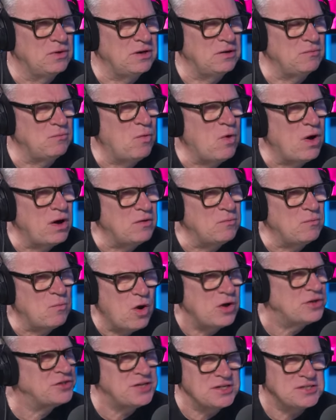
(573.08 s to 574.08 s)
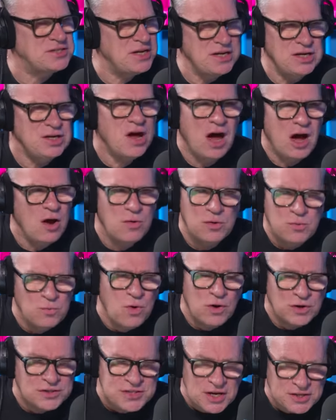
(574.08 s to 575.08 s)
What does he know and
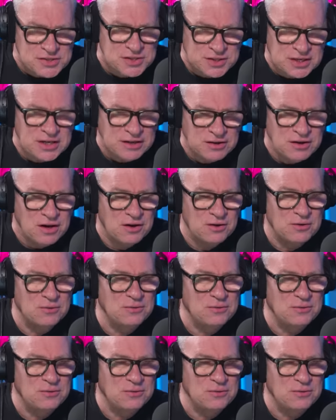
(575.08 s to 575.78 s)
what doesn't he know?